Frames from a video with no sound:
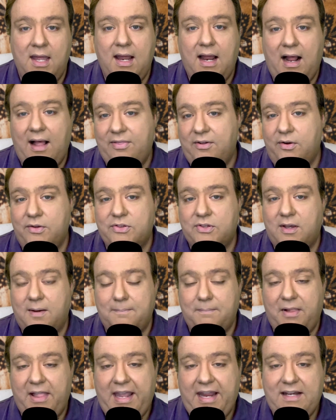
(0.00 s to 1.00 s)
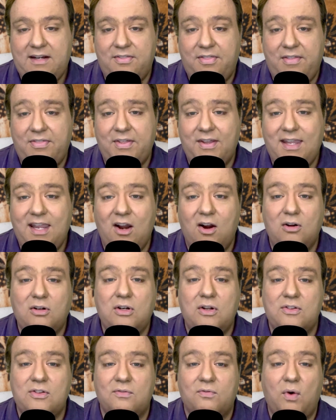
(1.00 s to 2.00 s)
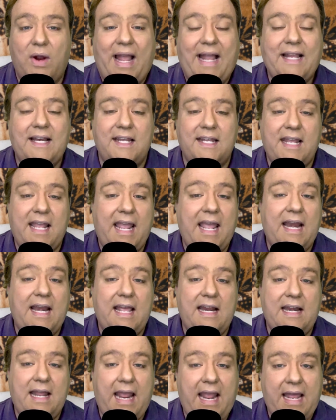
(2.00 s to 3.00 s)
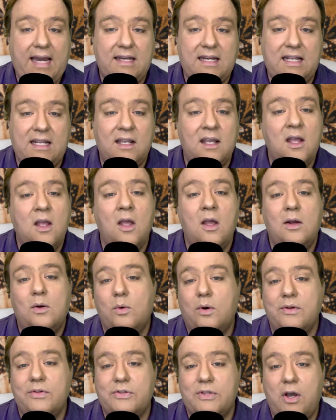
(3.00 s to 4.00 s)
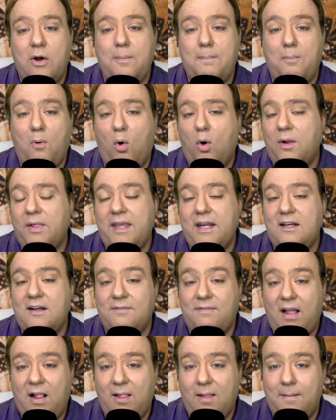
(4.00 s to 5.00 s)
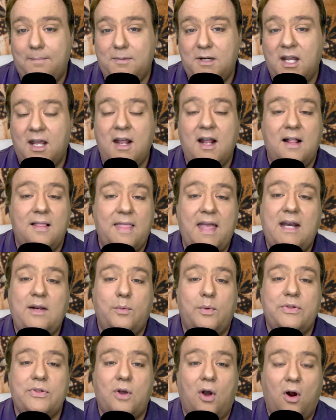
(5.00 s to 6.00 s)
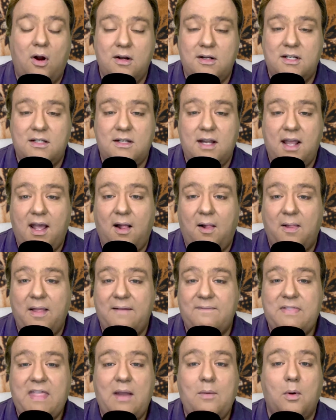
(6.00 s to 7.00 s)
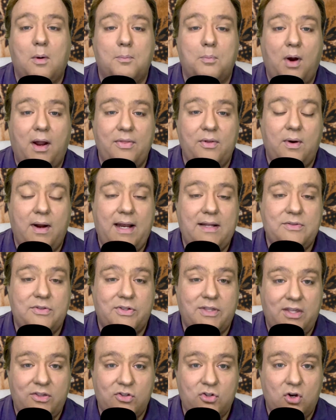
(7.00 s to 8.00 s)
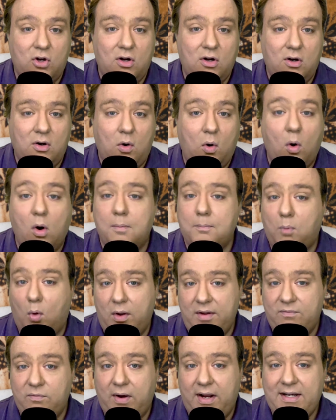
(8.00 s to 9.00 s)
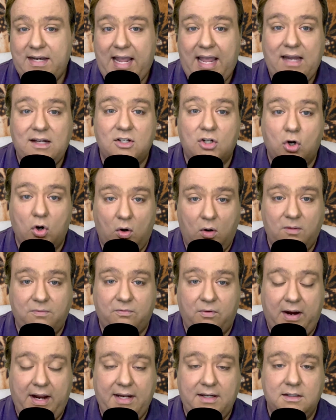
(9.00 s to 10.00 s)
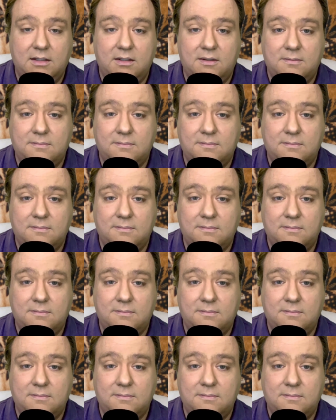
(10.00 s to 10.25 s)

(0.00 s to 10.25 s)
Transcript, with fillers: Others complained that the characters of Raggedy Ann and Andy were so poorly developed that it was hard to tell if they were brother and sister or boyfriend and girlfriend.